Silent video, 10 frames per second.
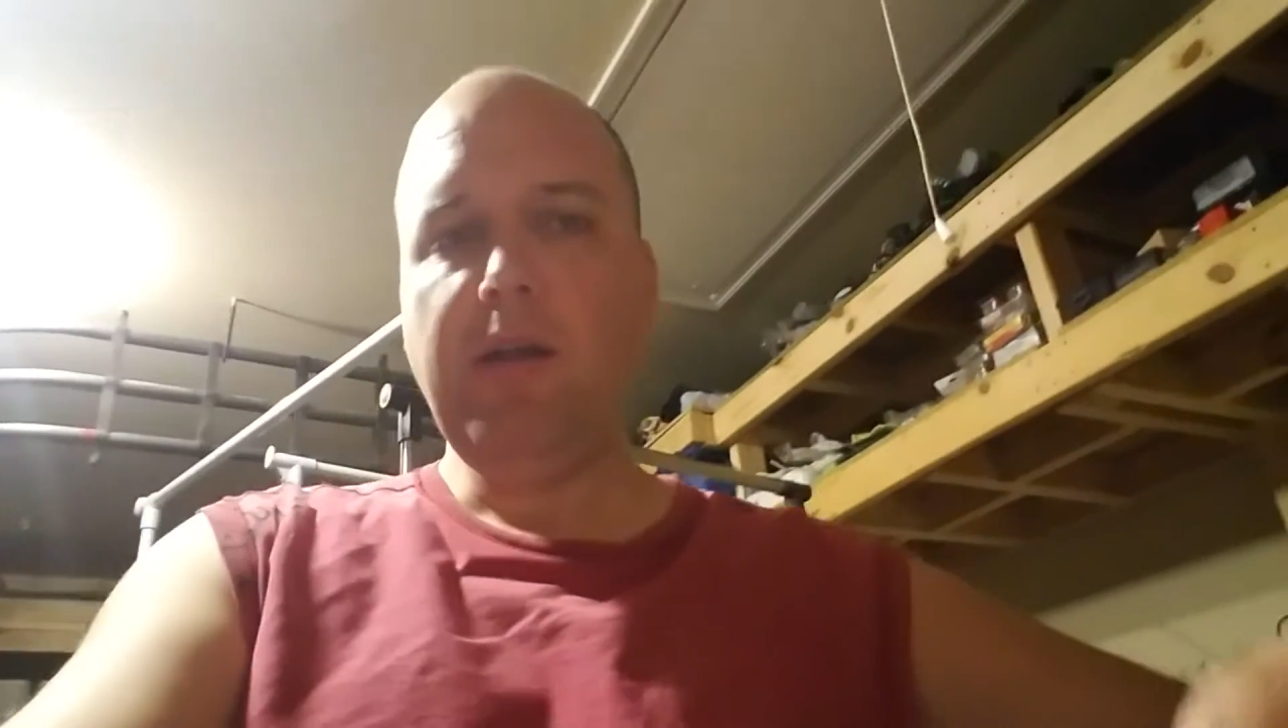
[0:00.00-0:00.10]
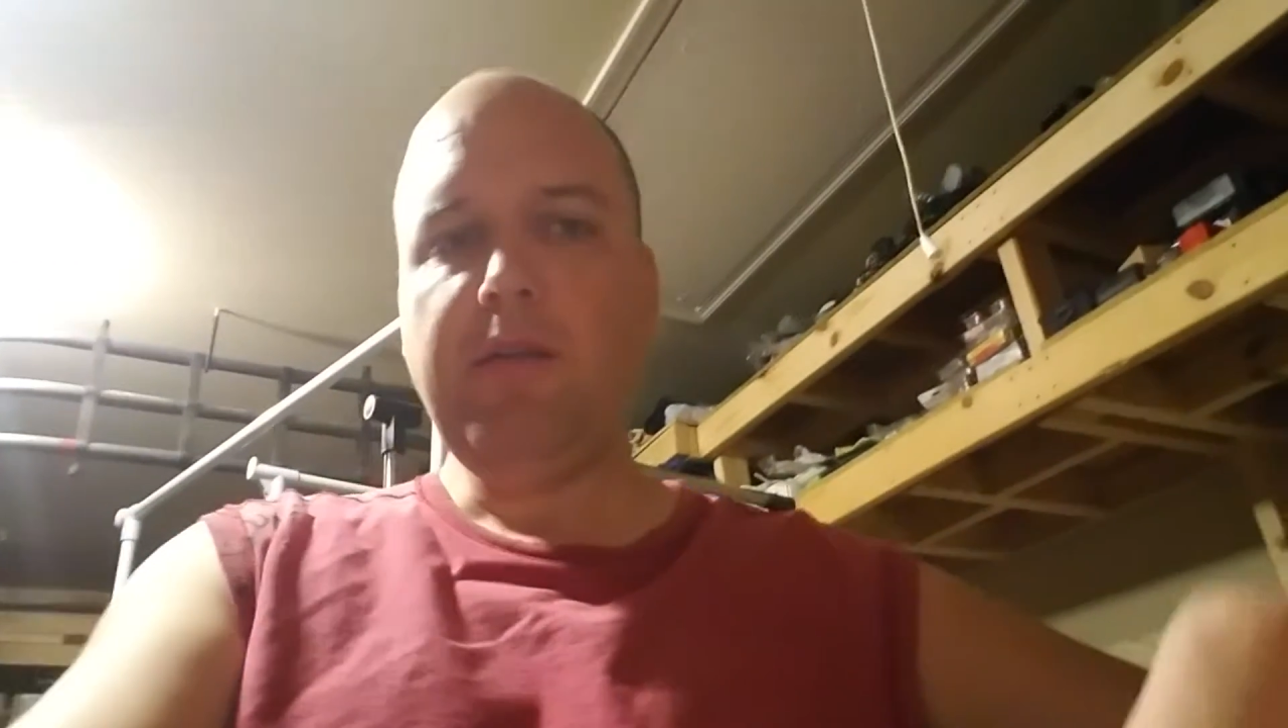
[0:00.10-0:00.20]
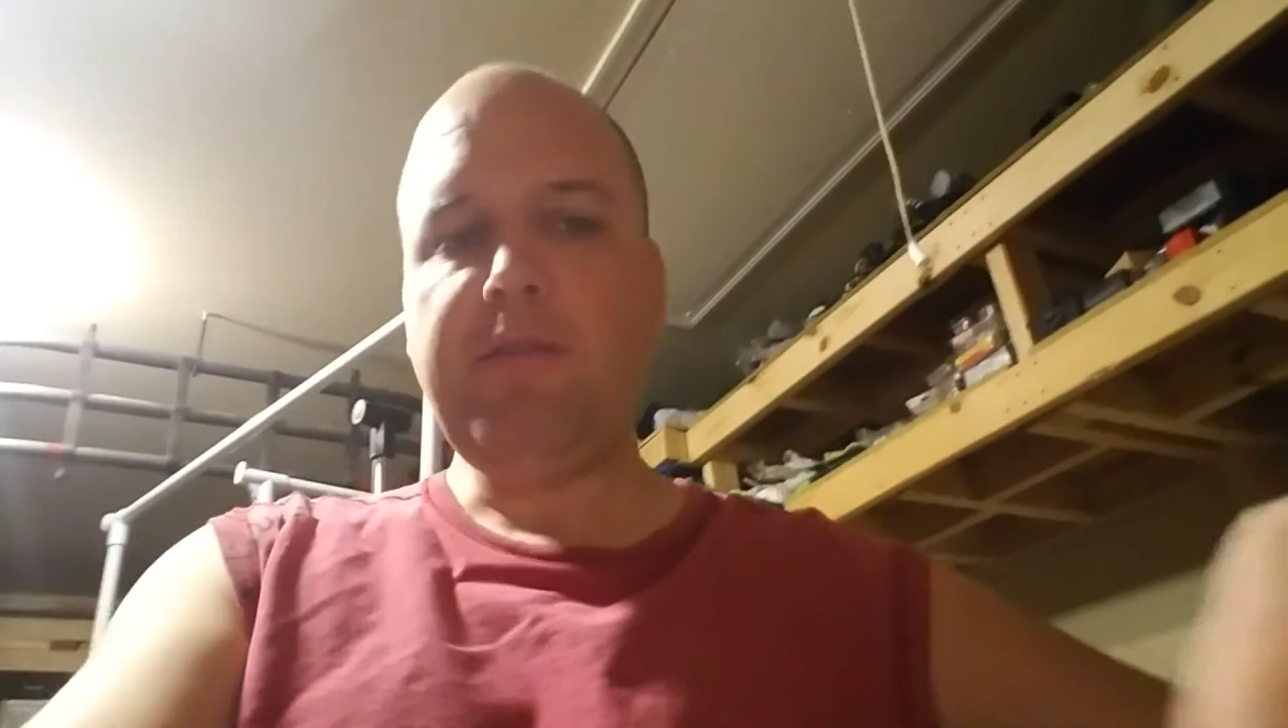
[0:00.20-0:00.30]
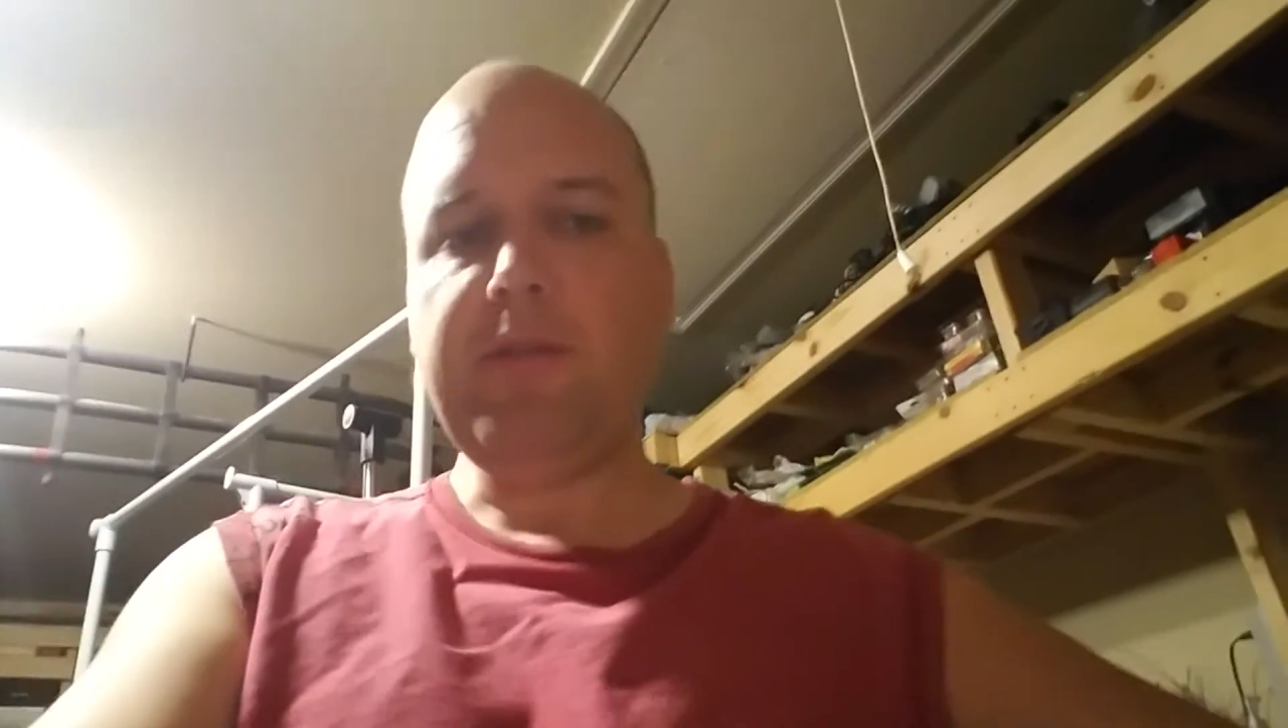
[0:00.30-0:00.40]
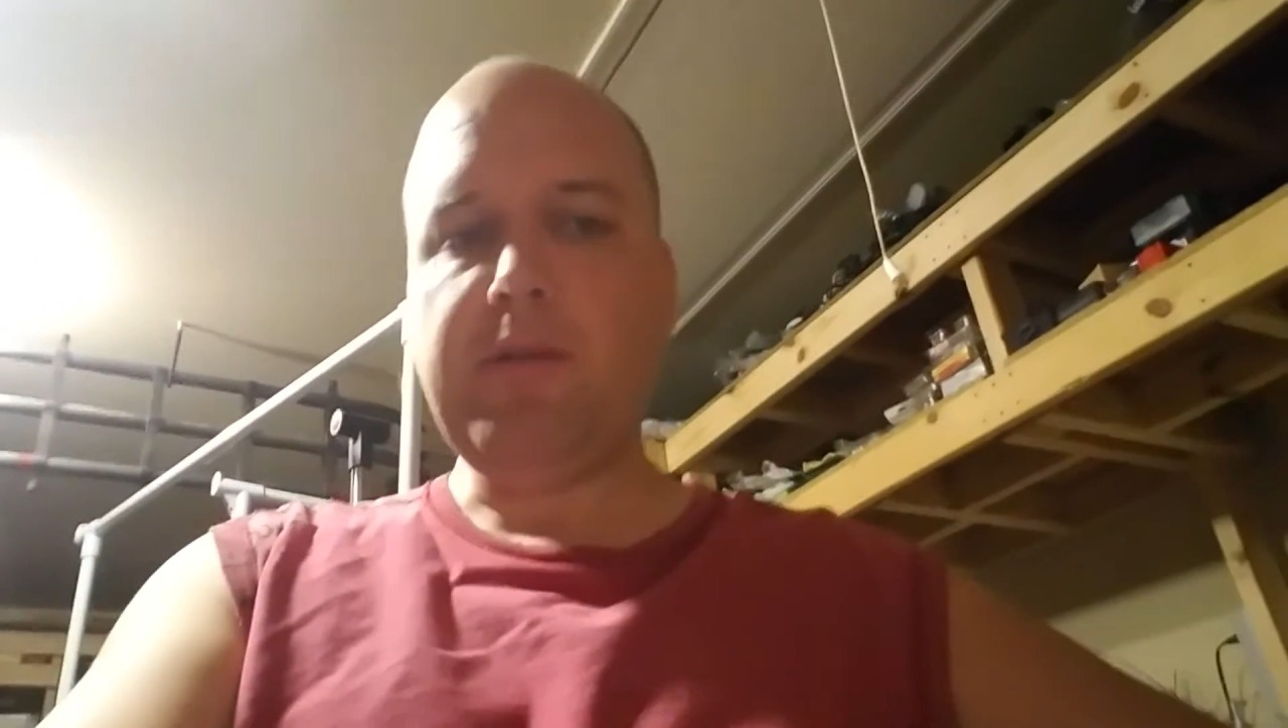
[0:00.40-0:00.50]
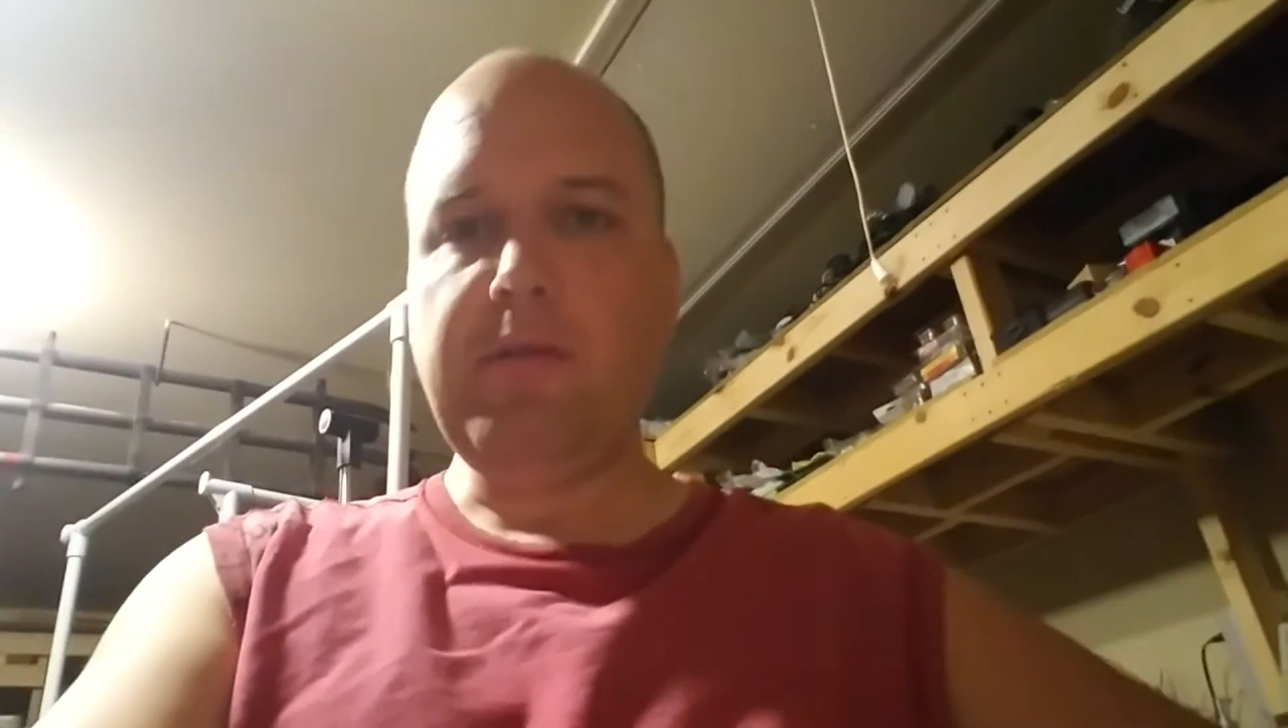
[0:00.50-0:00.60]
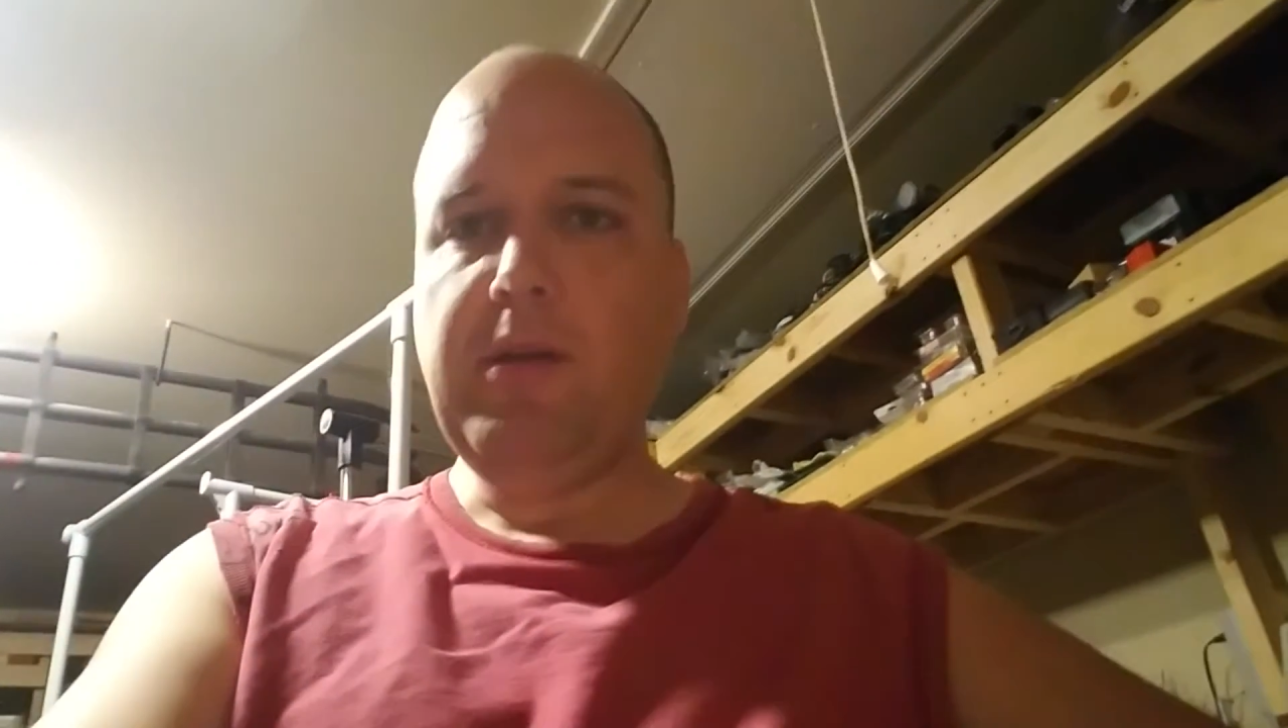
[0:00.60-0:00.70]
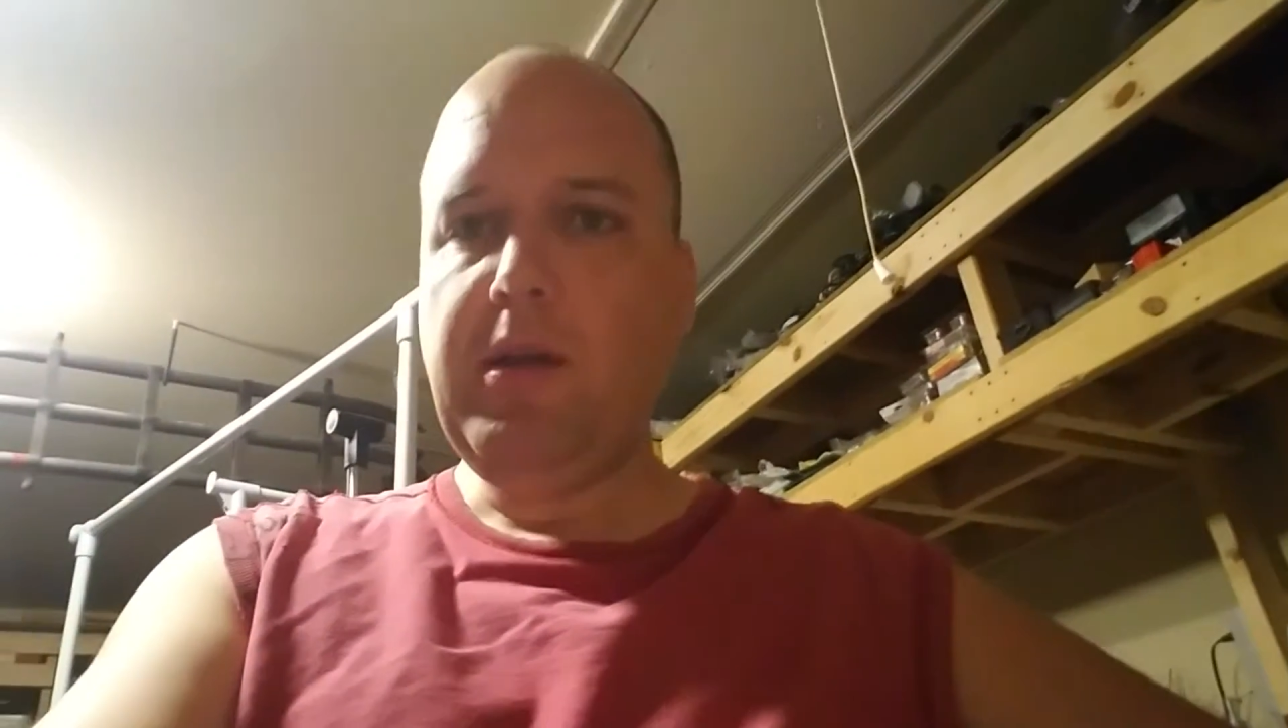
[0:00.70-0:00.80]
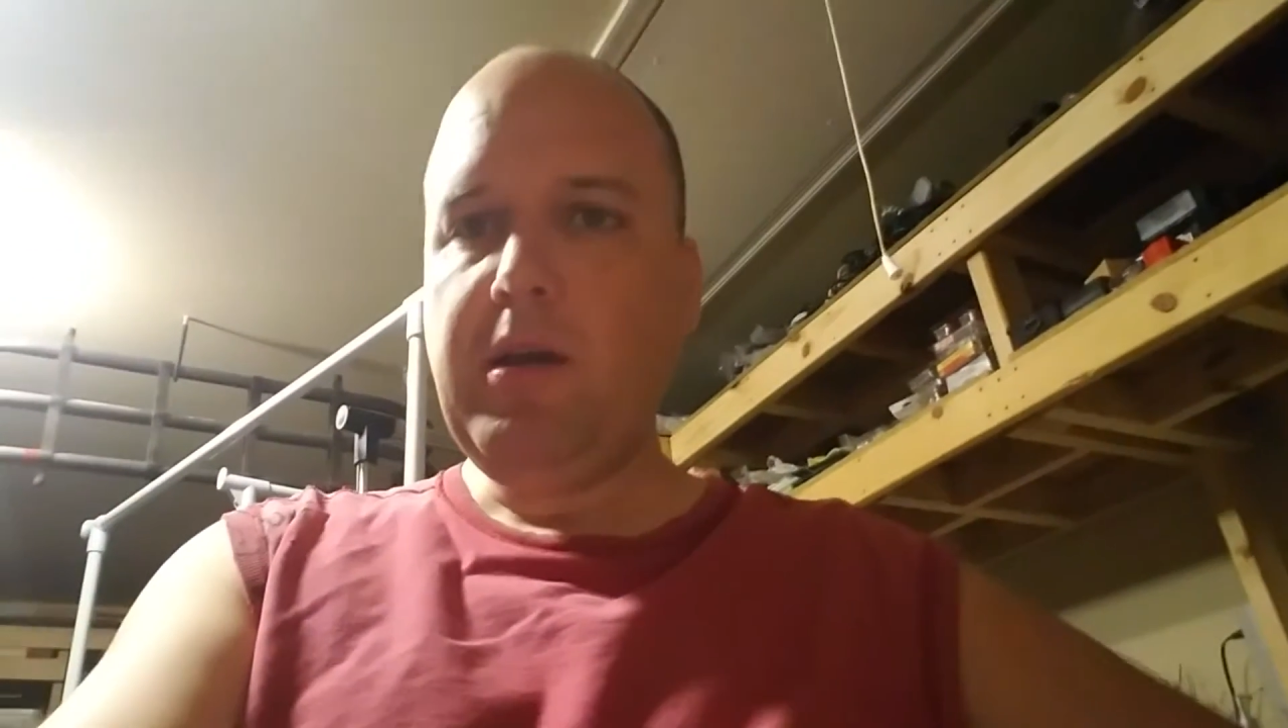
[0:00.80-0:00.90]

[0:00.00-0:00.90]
So